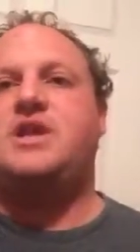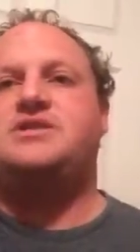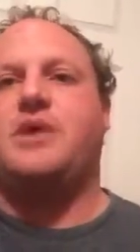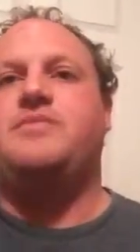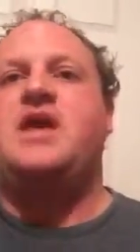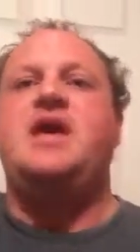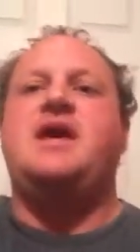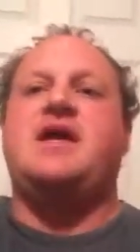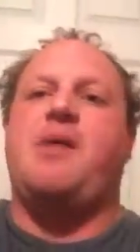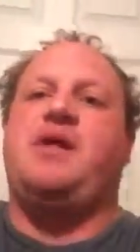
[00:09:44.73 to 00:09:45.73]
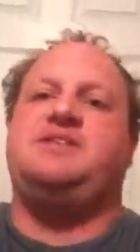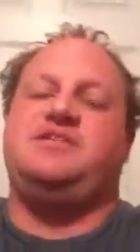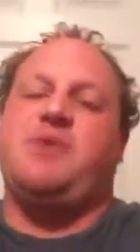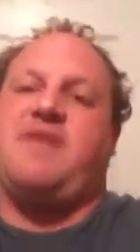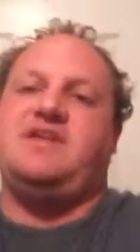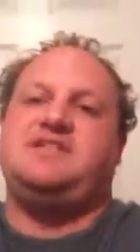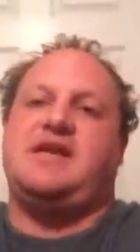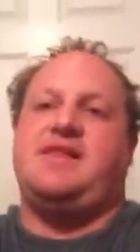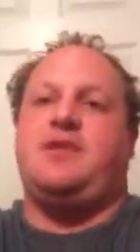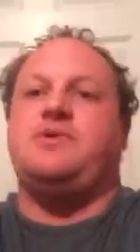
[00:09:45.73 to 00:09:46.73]
So, God bless these brave
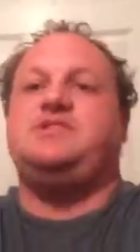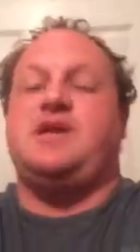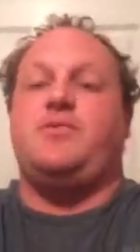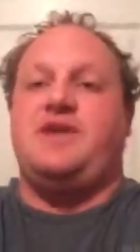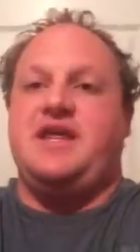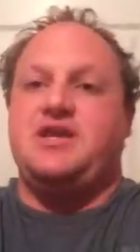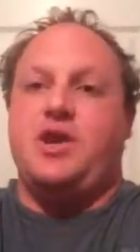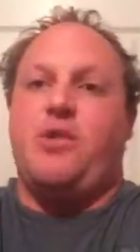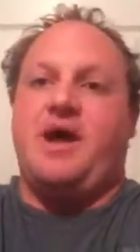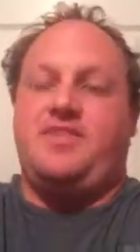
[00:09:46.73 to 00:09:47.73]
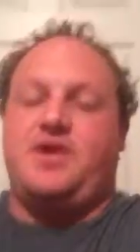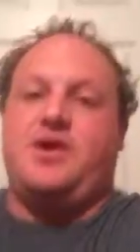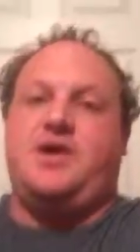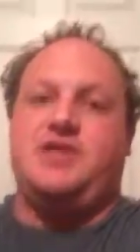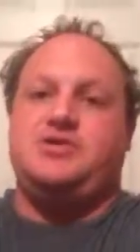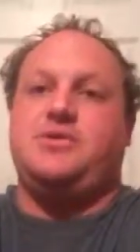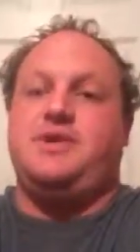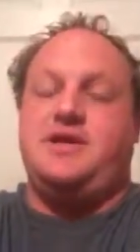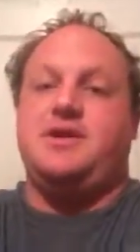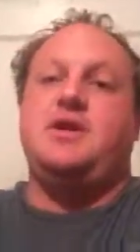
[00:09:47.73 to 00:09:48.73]
Nisei linguists, and we need to know about their history. We
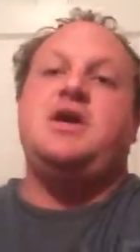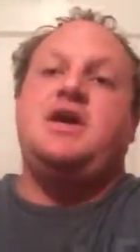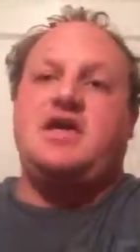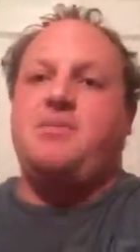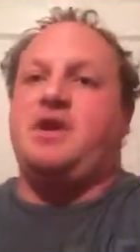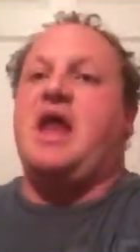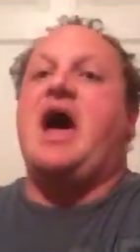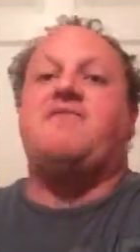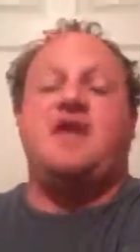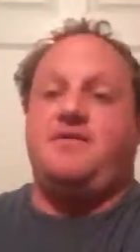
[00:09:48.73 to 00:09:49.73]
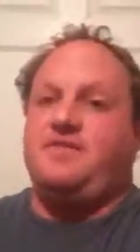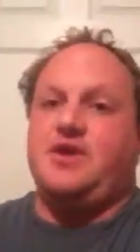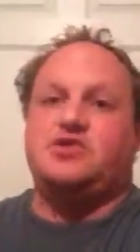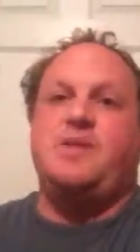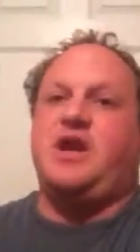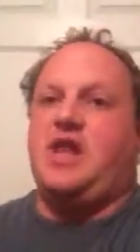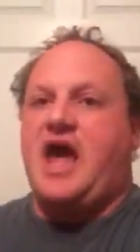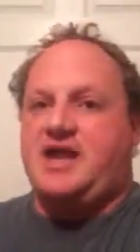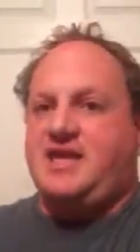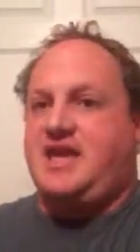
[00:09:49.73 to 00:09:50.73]
need to keep it alive. They, there's been a
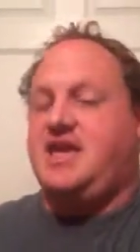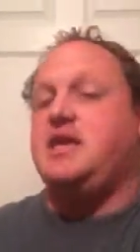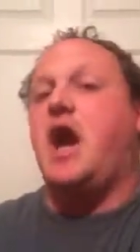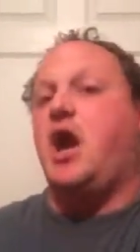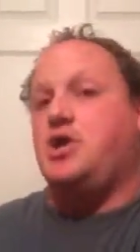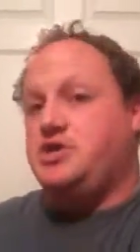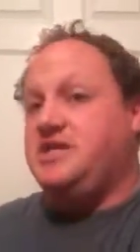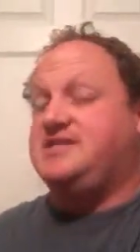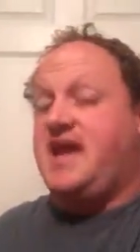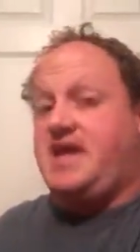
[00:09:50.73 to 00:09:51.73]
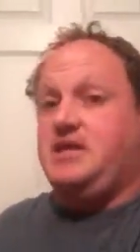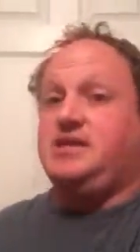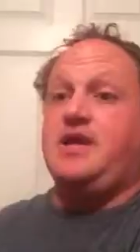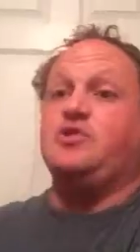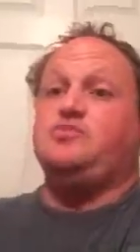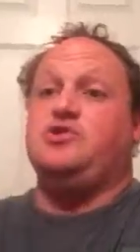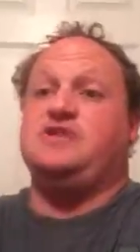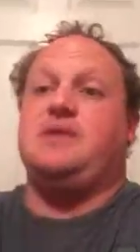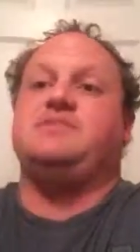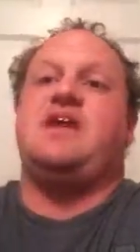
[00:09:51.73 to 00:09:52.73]
lot of key uh, Nisei linguist
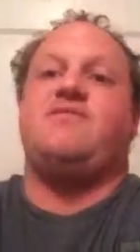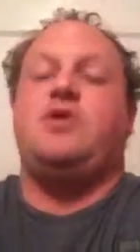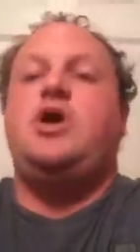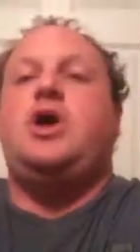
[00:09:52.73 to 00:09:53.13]
museums that have